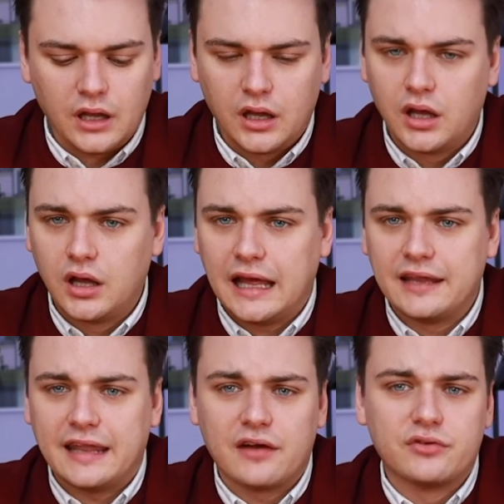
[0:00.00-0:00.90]

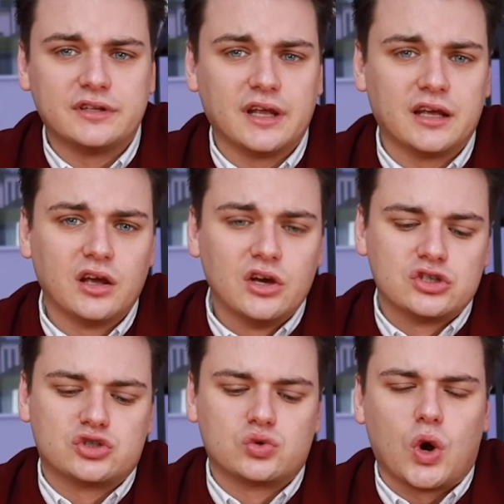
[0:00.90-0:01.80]
and everything
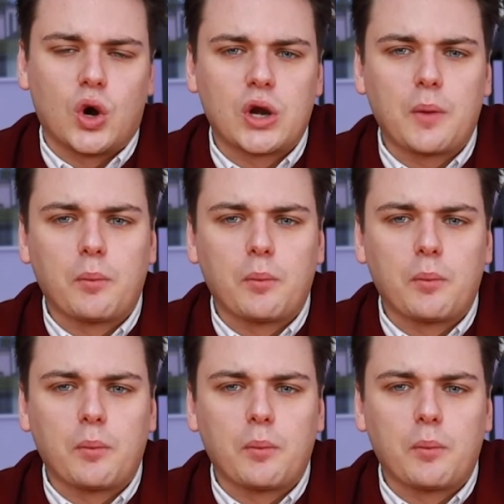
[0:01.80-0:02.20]
surrounding